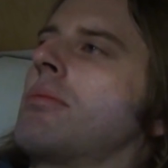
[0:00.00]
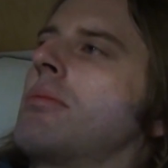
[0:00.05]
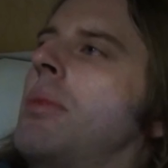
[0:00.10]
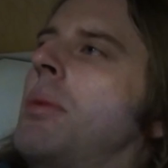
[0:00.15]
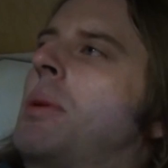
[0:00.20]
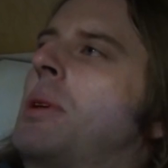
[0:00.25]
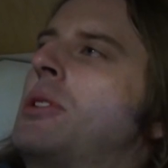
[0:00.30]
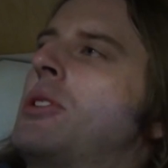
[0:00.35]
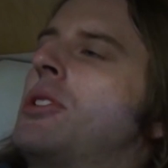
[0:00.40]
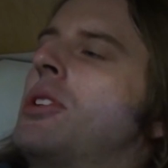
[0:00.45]

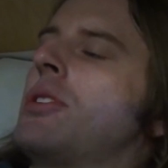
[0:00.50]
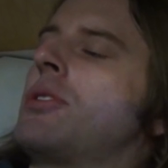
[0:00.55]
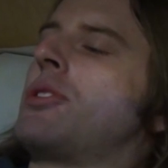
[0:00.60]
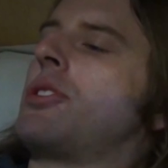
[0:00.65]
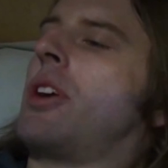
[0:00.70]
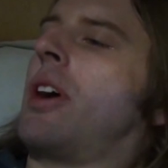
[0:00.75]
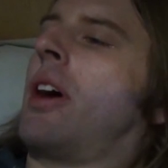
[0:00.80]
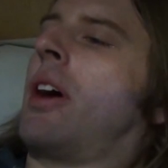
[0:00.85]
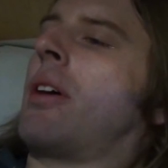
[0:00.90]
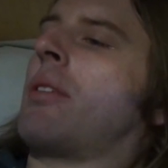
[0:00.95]
maybe a chit
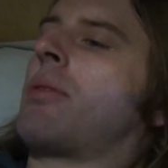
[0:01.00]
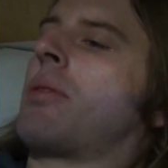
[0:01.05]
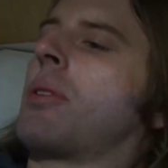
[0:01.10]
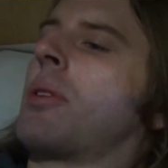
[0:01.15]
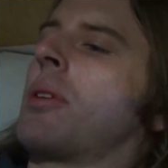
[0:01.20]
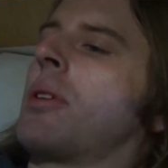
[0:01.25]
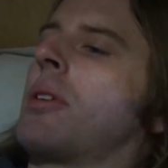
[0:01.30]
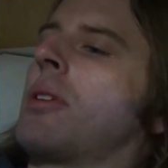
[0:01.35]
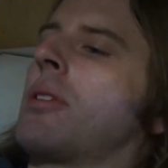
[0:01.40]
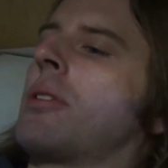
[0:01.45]
chat
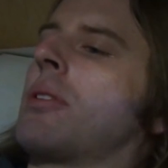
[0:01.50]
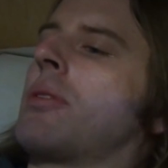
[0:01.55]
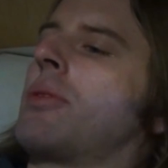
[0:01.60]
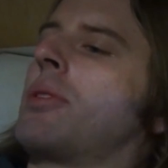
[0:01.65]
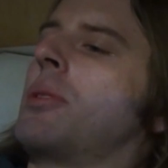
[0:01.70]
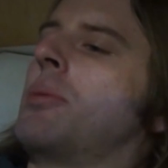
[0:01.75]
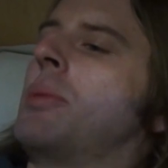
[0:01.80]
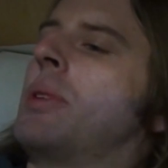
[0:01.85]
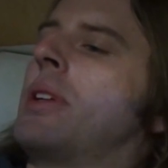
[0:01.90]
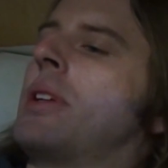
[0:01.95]
for a
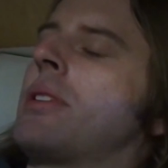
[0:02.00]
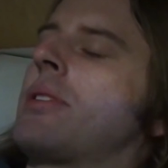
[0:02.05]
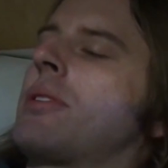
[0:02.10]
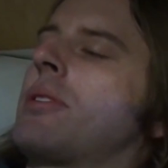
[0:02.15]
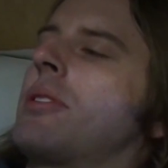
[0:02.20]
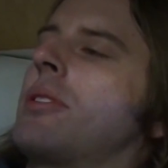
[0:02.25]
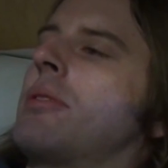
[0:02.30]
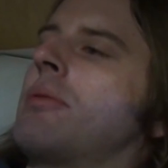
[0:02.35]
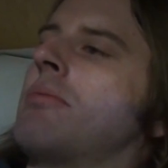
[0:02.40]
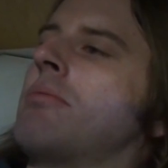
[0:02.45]
few
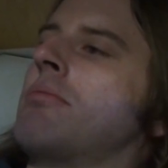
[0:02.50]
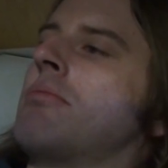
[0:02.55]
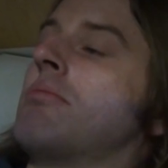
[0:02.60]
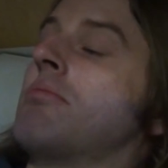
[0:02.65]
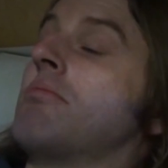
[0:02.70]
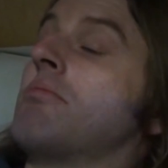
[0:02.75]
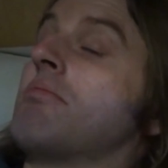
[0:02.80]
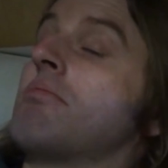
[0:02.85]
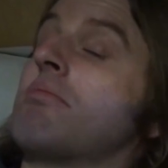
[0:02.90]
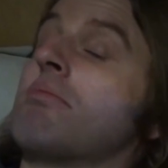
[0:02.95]
minutes, and
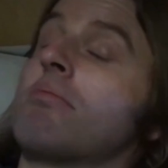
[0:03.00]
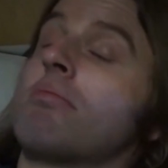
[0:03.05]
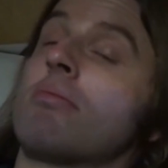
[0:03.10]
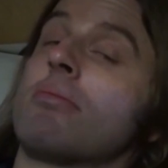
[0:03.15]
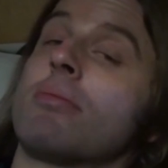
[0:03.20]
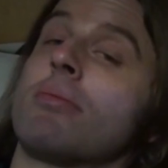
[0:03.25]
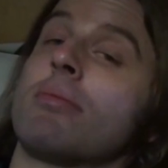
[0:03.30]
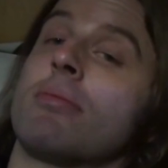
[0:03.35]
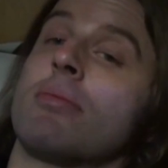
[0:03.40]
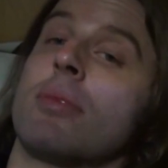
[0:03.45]

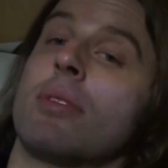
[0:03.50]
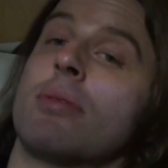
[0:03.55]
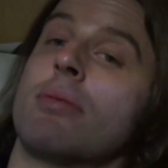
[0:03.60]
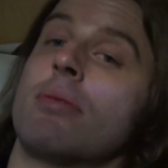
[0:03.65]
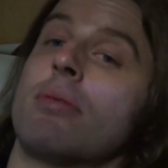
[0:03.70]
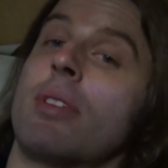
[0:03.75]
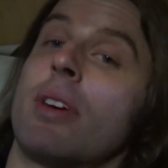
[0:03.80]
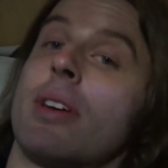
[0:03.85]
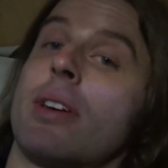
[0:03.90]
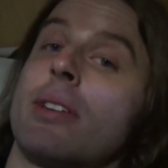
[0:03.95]

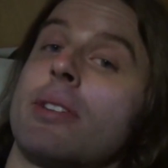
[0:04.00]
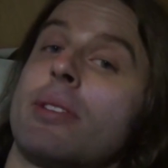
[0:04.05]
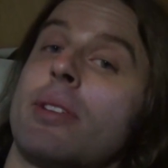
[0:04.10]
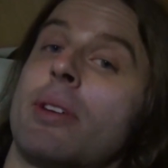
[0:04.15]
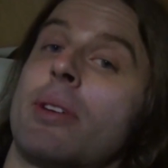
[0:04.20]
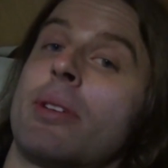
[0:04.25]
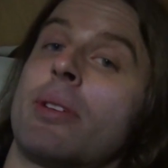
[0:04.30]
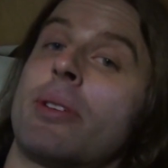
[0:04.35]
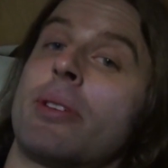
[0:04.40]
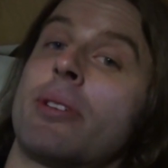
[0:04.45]
like I
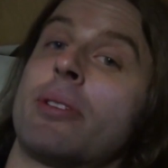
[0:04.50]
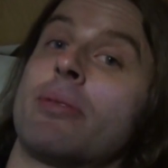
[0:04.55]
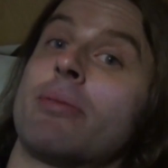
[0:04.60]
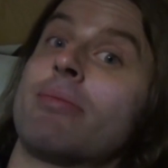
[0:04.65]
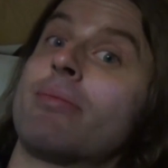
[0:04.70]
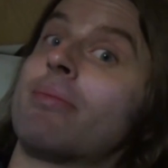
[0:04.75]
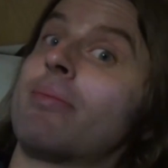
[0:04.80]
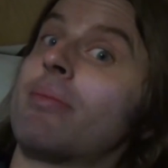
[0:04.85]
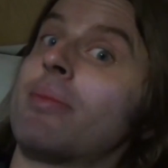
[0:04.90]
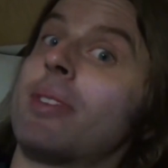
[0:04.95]
said earlier,
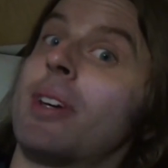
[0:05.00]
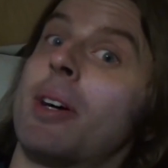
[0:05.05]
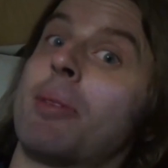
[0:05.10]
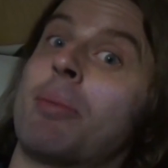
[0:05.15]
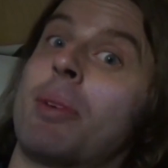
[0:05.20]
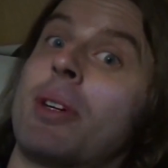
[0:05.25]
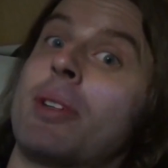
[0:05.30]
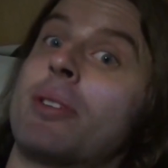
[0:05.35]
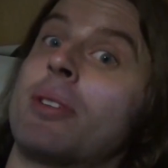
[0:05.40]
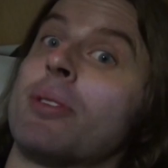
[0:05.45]
I
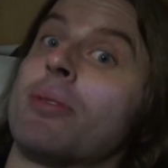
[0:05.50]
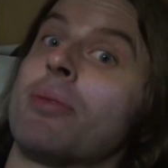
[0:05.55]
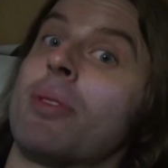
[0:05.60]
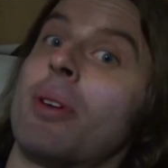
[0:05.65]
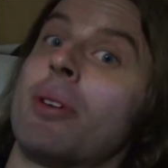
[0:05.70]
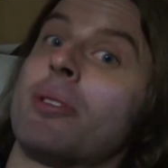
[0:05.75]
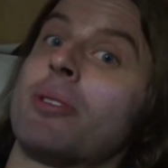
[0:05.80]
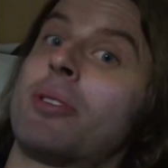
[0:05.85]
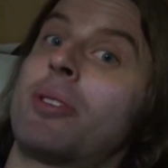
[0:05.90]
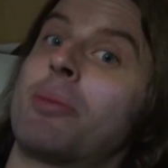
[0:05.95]
may just
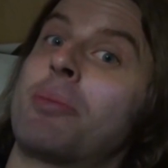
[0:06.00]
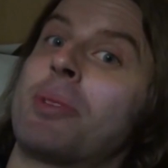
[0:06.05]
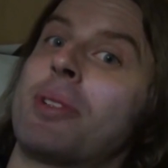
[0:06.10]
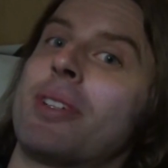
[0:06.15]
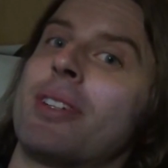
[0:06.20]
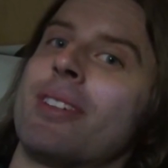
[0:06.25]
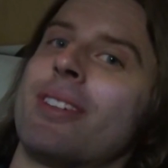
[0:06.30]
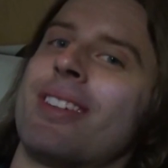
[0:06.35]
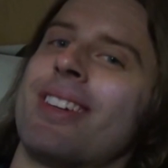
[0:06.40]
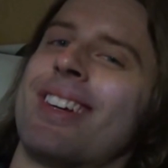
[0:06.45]
fall asleep
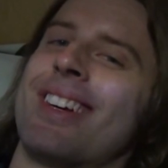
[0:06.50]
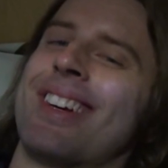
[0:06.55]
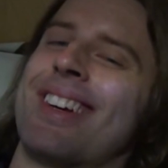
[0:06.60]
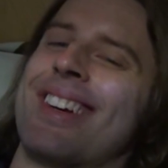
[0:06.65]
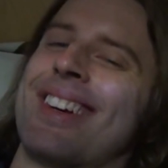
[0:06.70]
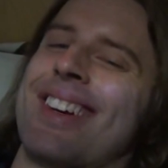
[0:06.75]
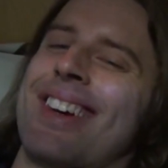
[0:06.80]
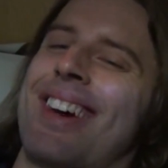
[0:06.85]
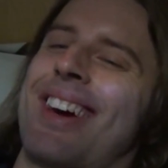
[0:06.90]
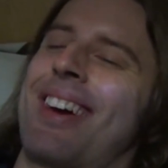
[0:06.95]
again.
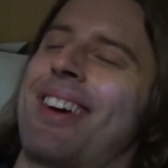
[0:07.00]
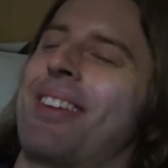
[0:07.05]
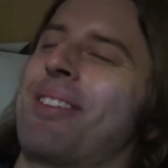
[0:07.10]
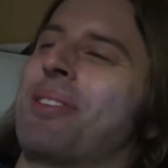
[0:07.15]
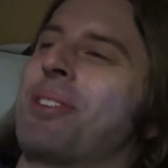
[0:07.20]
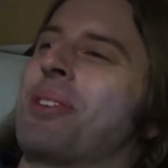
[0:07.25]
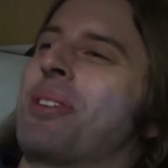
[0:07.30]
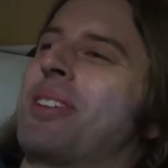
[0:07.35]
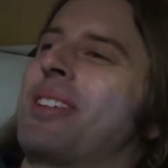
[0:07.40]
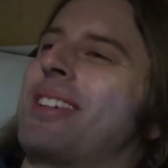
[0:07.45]
I
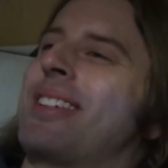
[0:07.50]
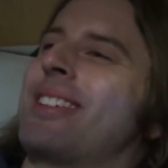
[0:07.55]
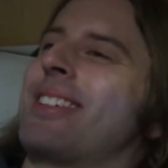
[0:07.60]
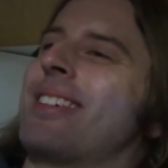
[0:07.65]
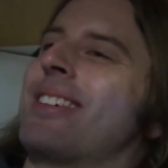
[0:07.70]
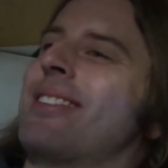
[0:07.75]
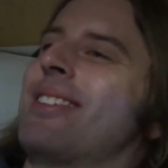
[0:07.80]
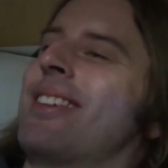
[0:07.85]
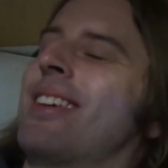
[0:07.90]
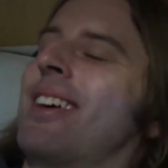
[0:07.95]
have no idea
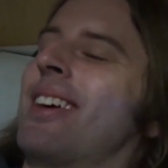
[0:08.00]
yet.